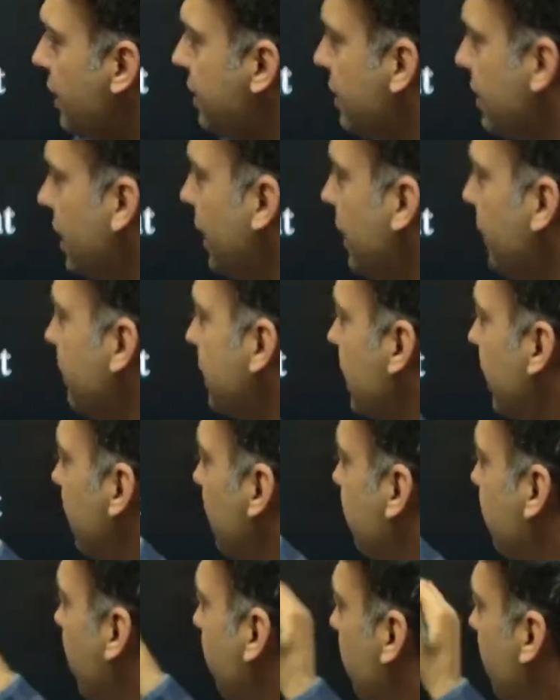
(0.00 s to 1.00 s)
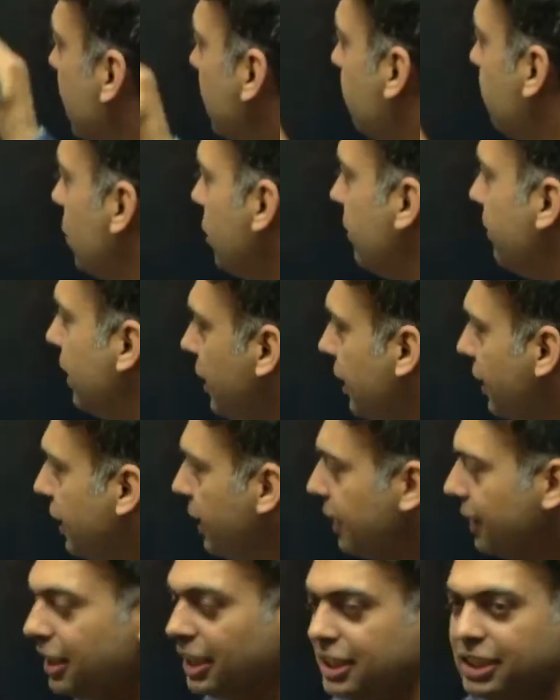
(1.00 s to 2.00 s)
Study visa with family is possible.
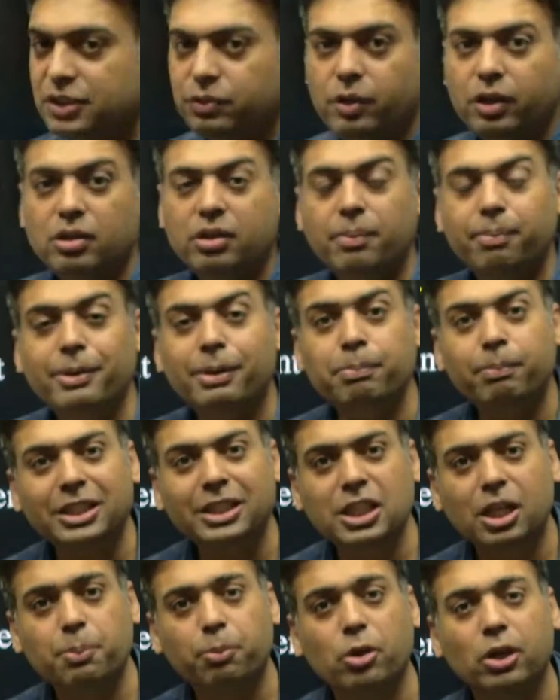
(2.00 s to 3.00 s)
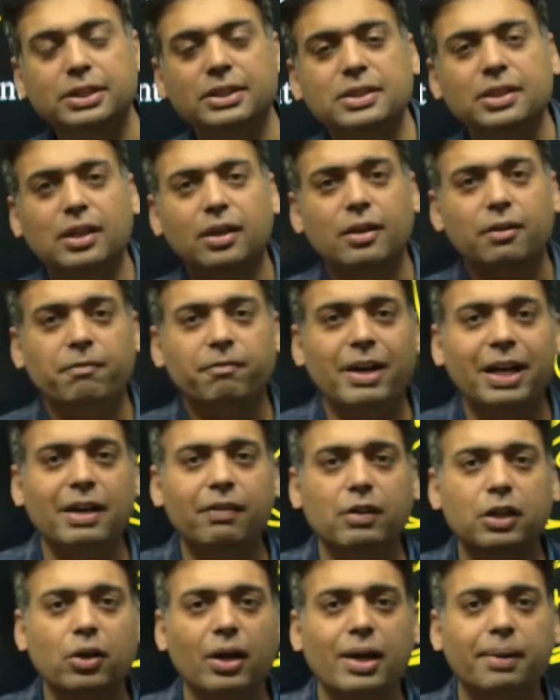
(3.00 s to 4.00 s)
That is one of the major points.
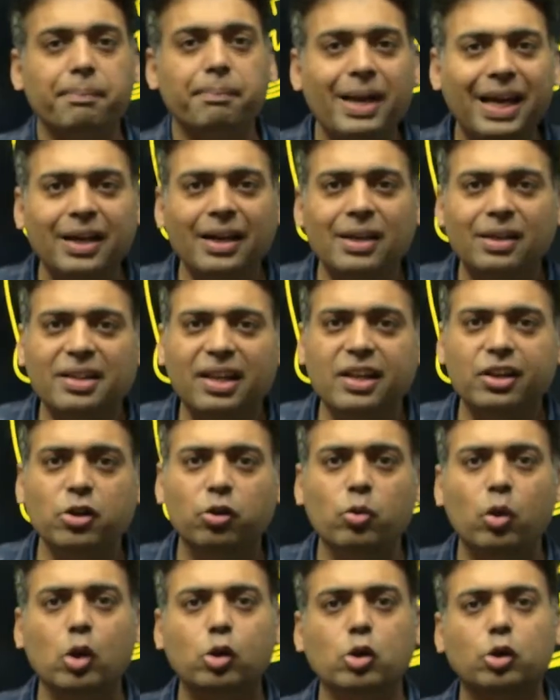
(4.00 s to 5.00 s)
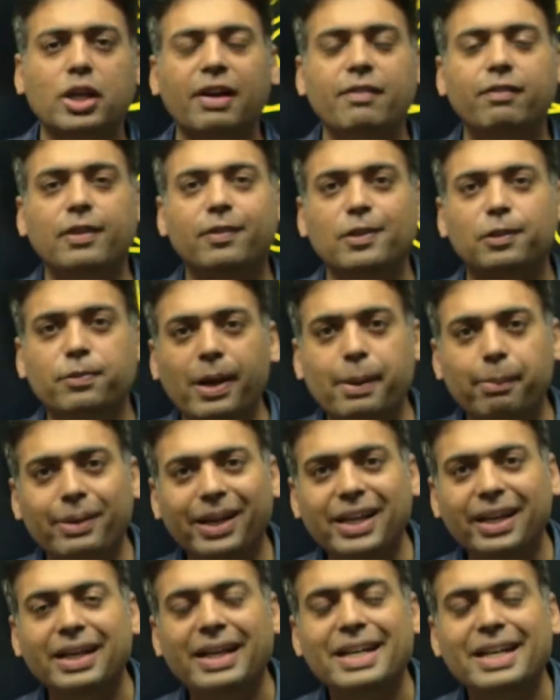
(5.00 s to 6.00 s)
Whenever you are married, then you want to travel with
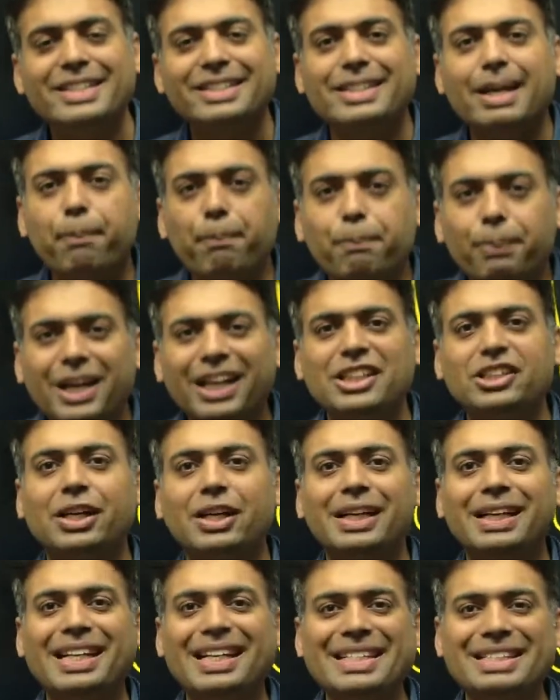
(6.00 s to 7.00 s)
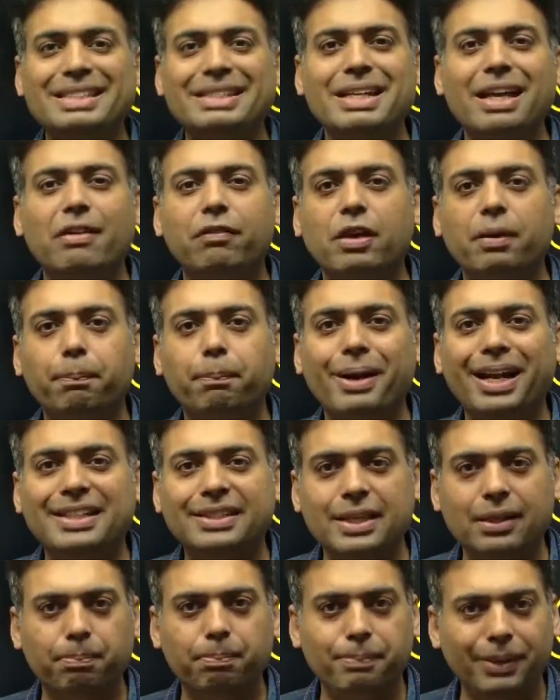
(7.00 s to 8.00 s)
family. Separation is never
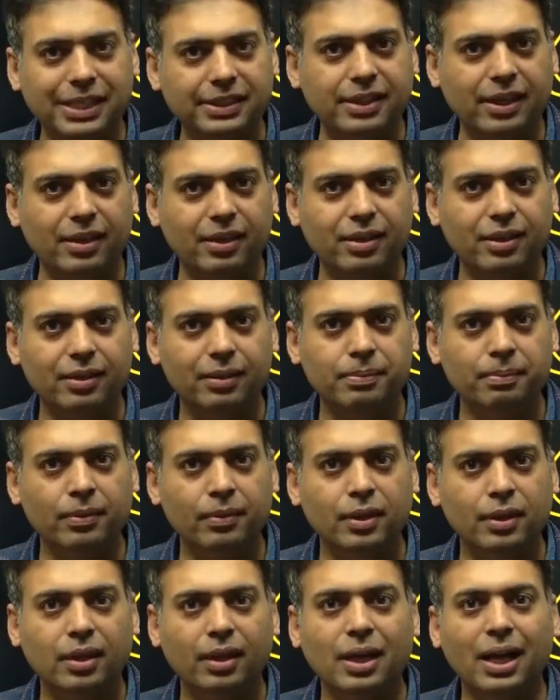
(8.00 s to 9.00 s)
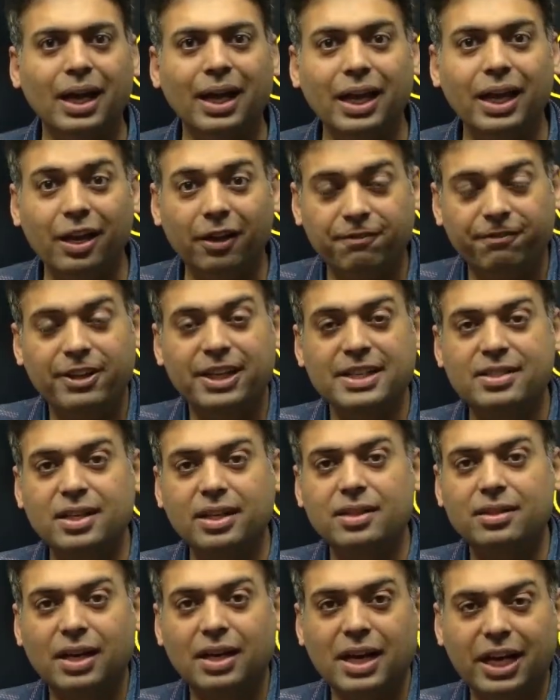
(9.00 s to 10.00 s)
pleasant. I have faced
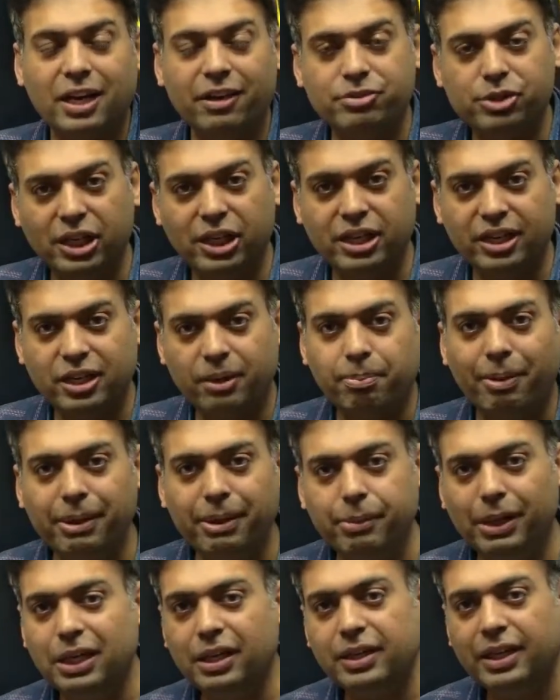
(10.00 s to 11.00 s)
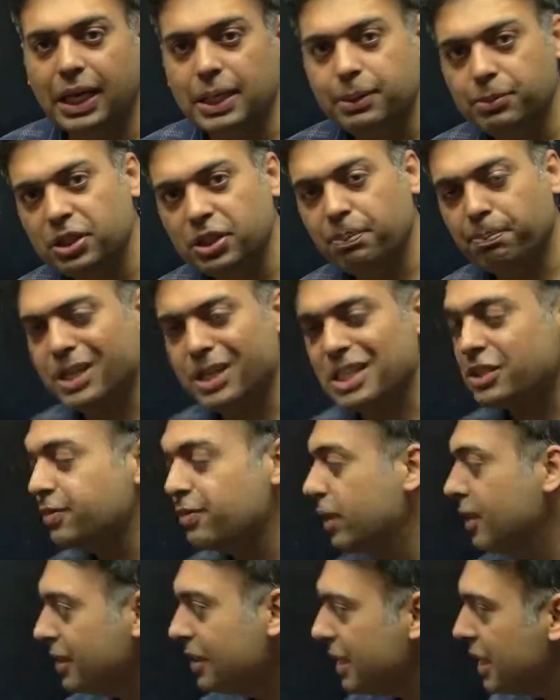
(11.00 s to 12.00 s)
it. I have shared it many times in past
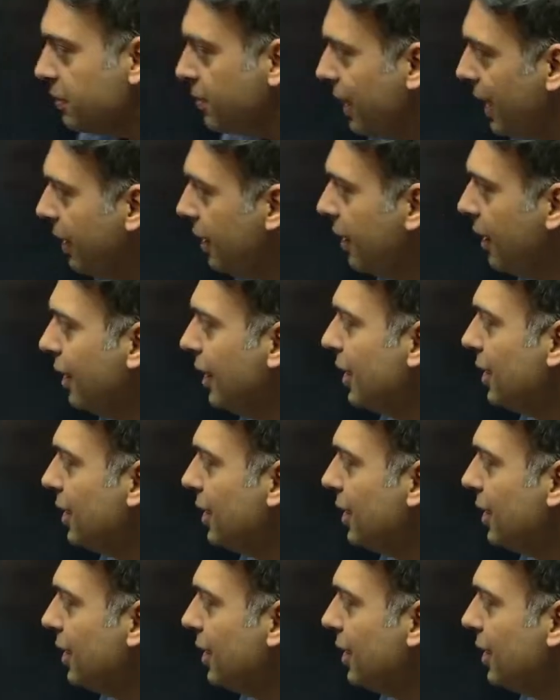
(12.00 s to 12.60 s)
videos as well.